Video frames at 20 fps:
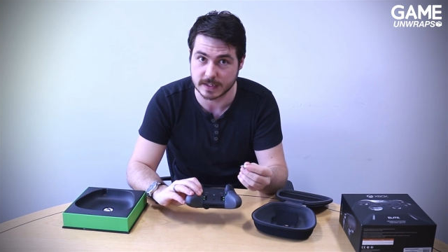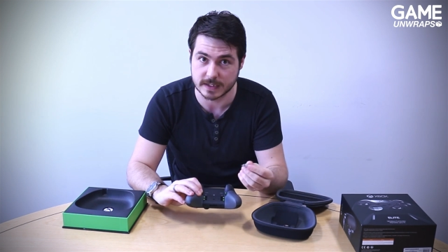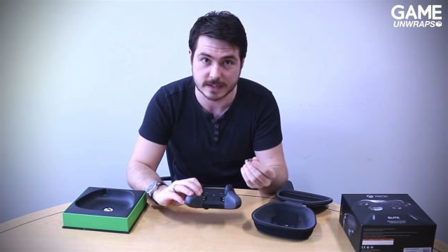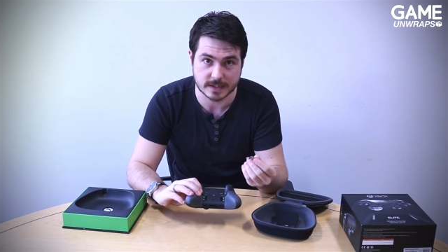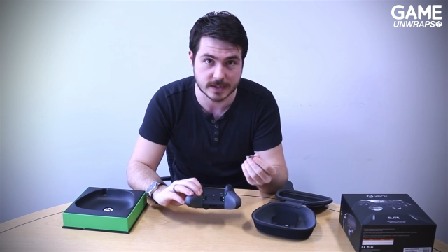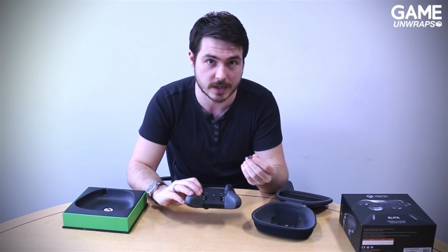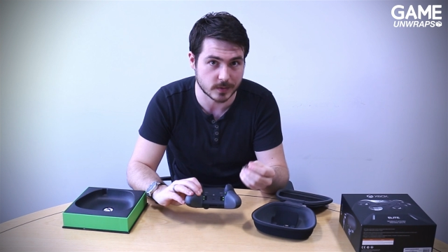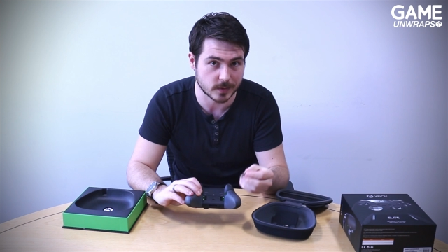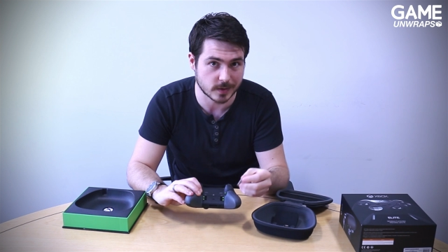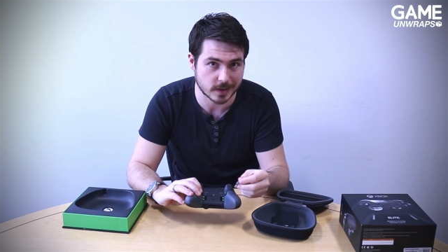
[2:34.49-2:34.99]
There's
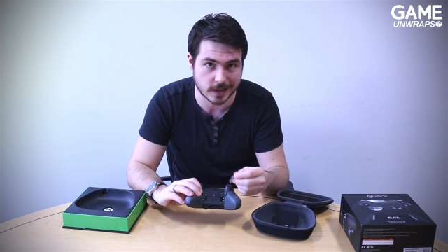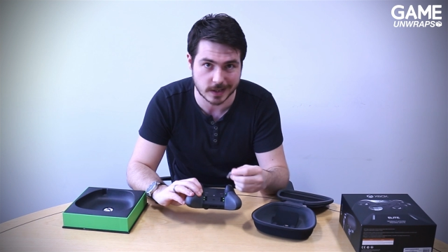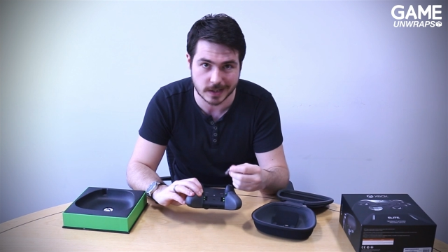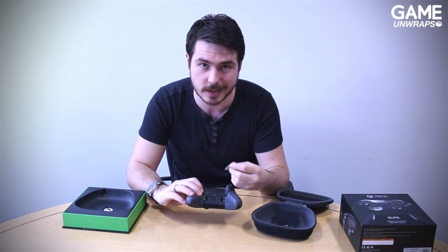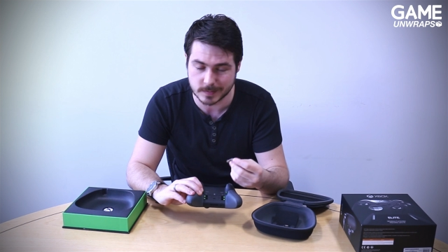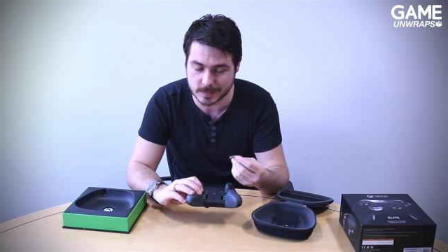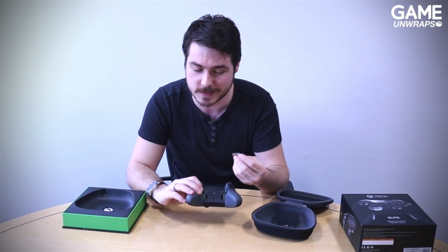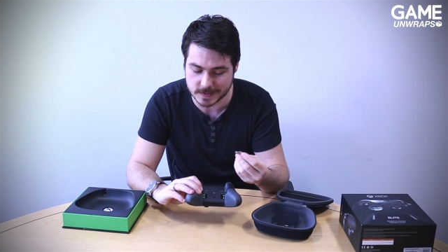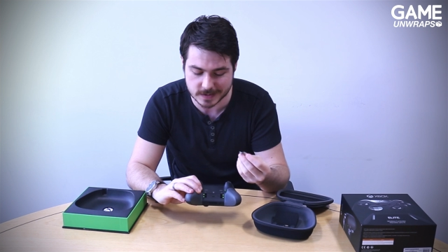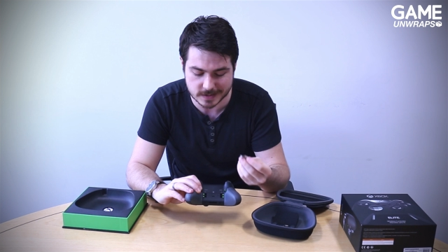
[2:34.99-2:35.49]
no
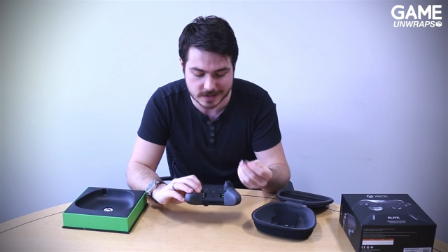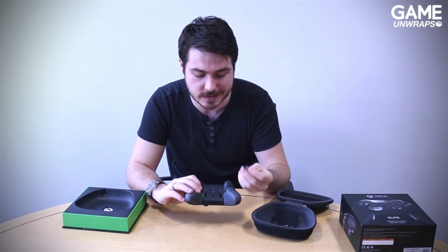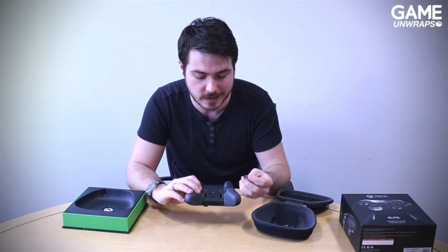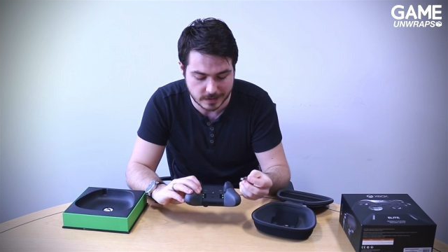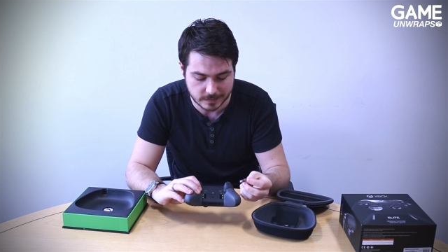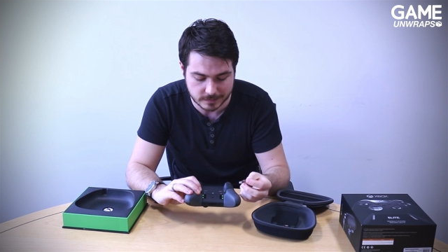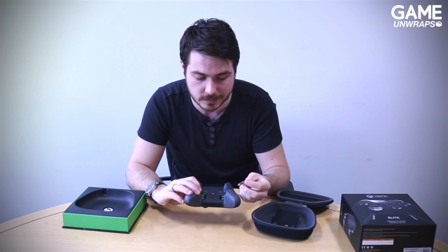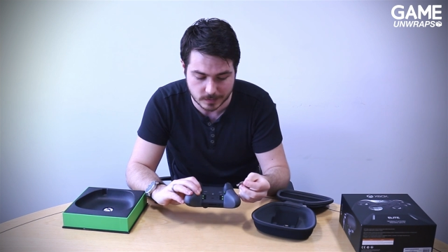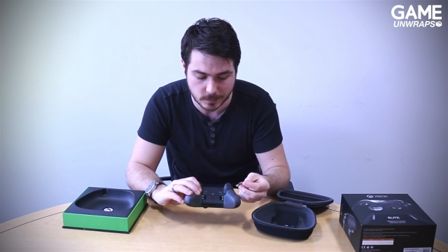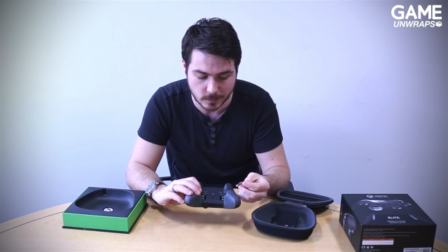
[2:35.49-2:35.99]
clips, there's
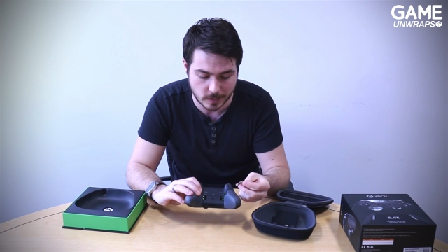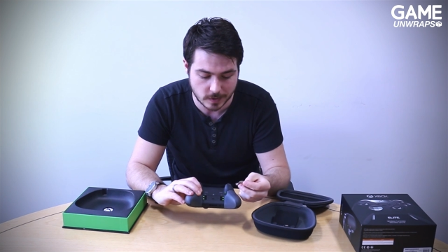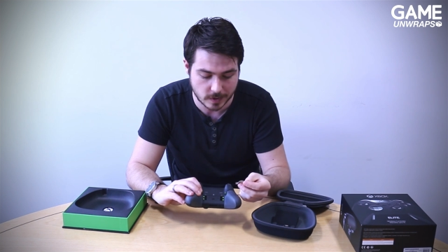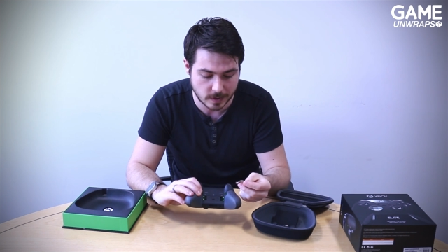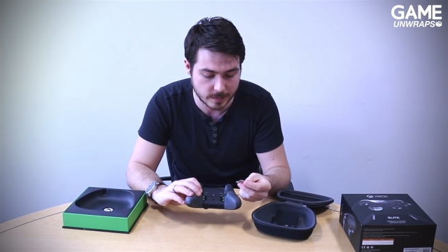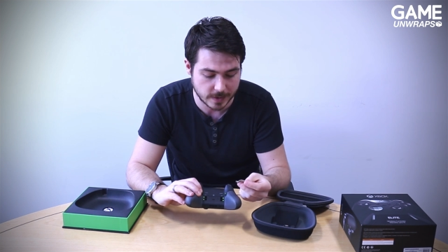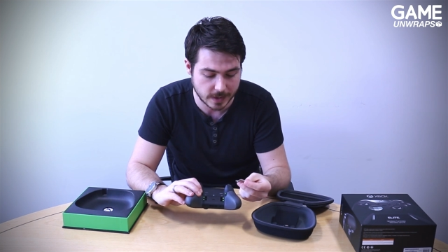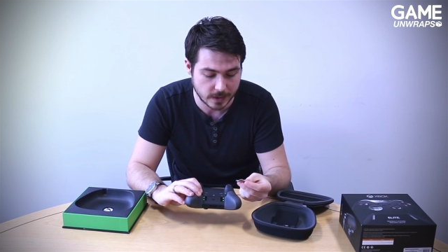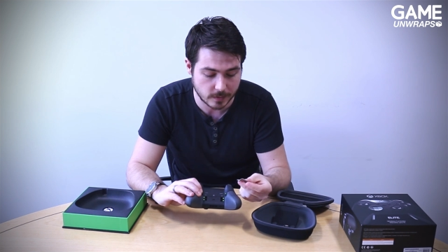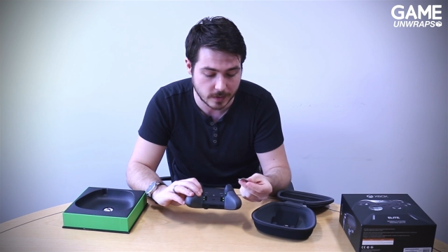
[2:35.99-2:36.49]
nothing to worry
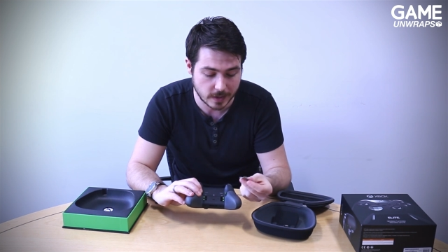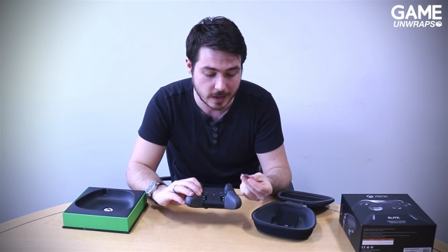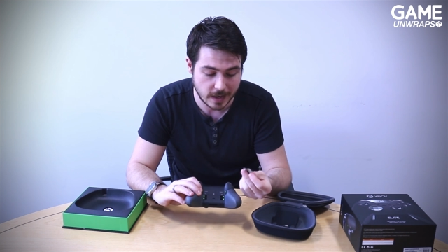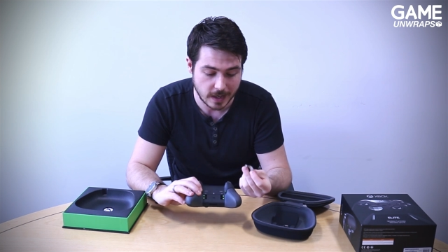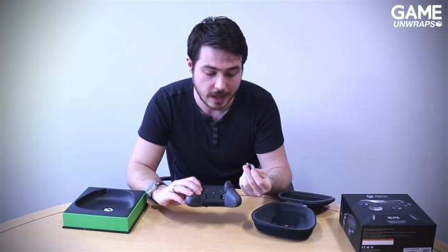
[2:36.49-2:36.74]
about.